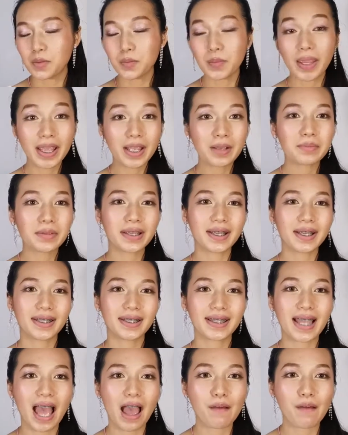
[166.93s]
Pink
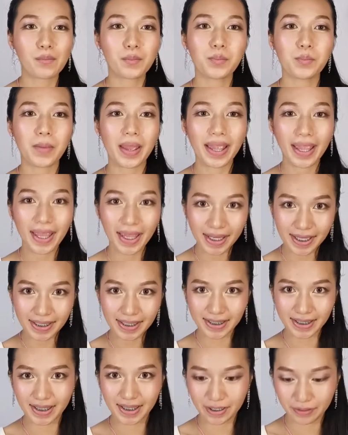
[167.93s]
because have
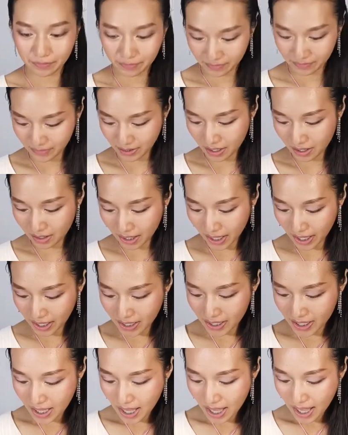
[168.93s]
manganese,
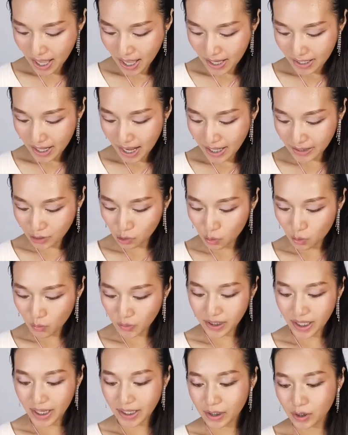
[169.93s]
okay,
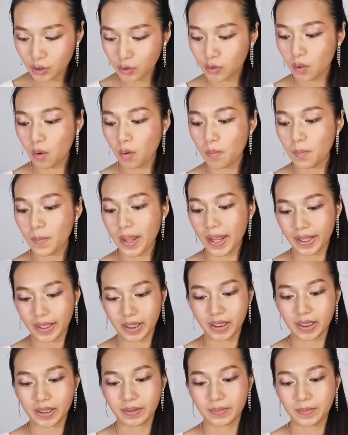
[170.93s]
translucent to opaque.
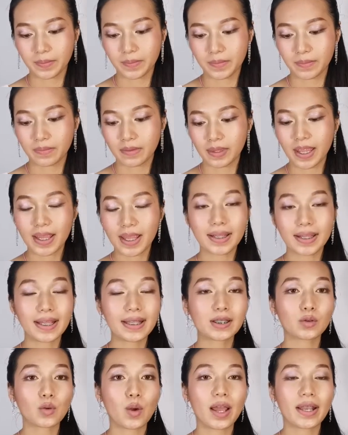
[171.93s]

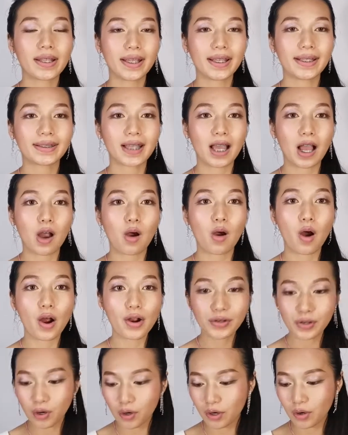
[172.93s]
This one is a
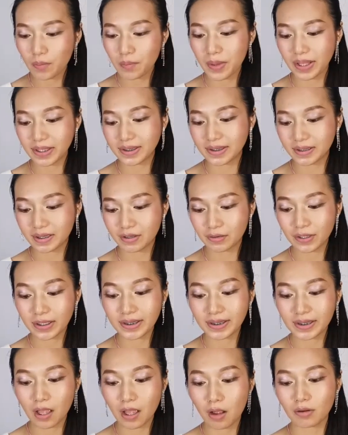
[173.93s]
orthorhombic
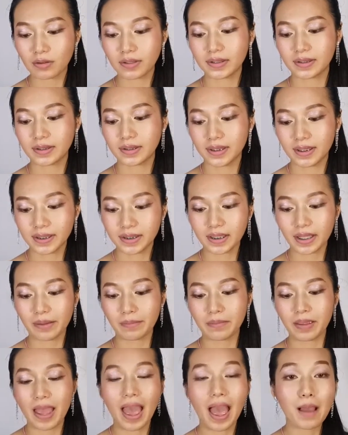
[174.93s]
crystal
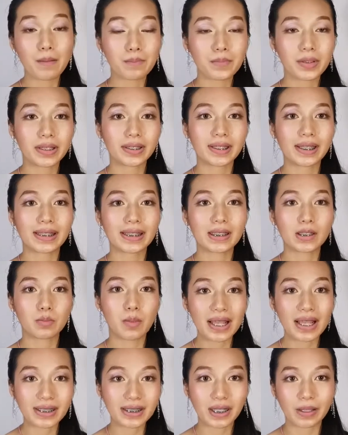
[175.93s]
system, habit is
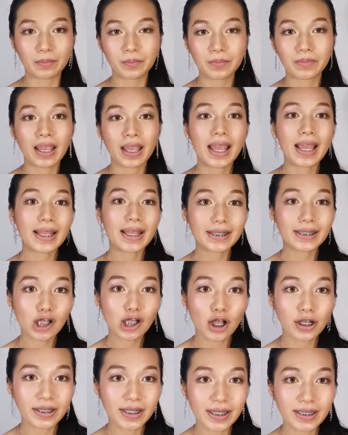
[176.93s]
massive. It's
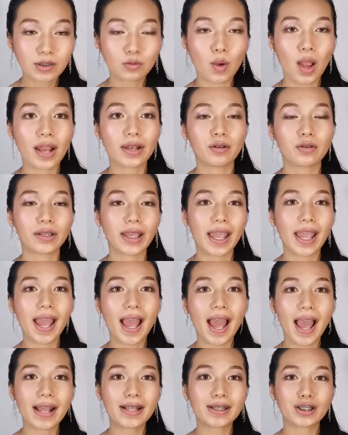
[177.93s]
not this one, okay?
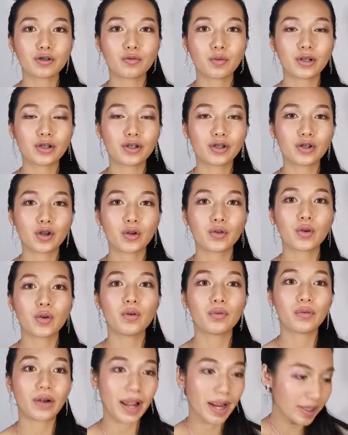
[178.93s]
I just want to show
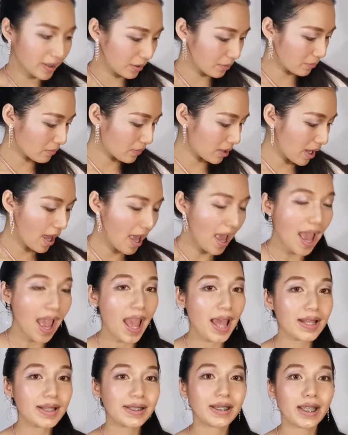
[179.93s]
you red
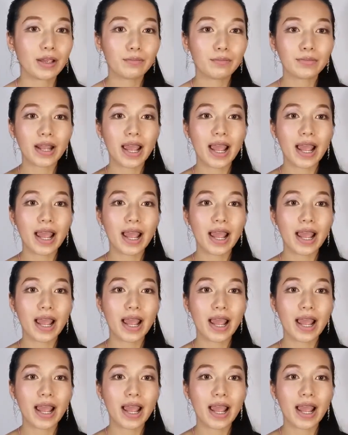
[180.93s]
and gem